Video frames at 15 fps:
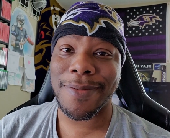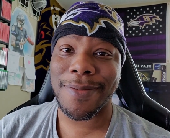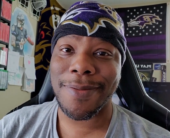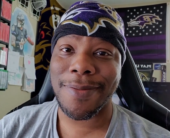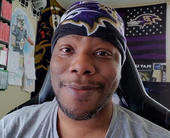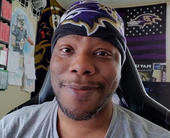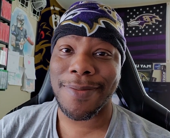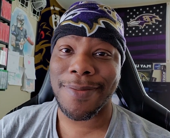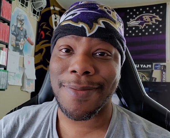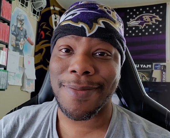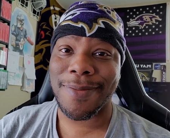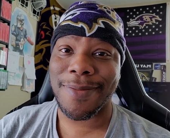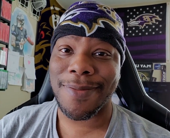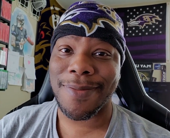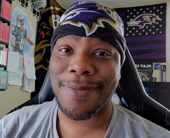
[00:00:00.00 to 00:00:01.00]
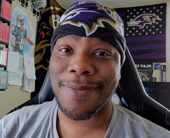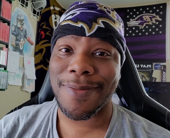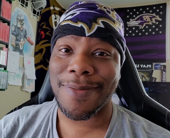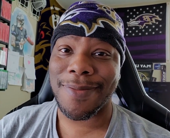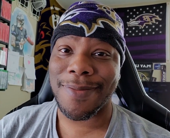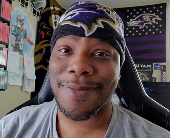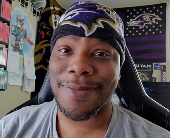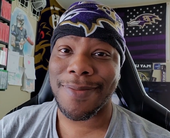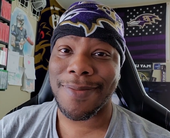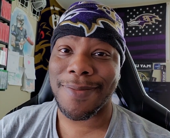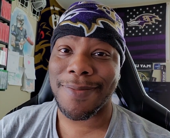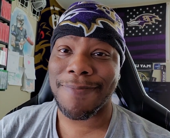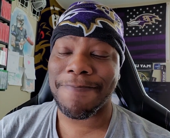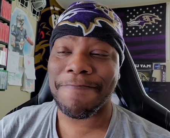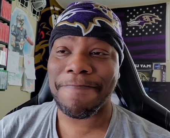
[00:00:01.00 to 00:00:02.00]

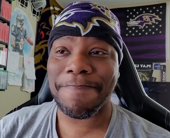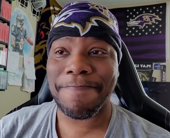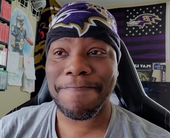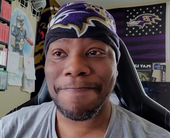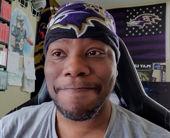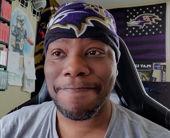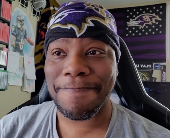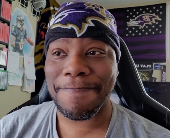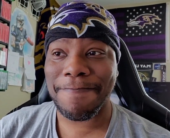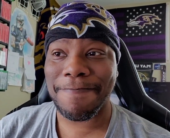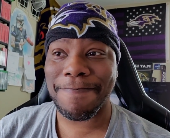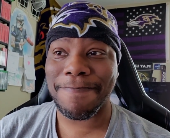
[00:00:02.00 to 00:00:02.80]
Nobody speaks.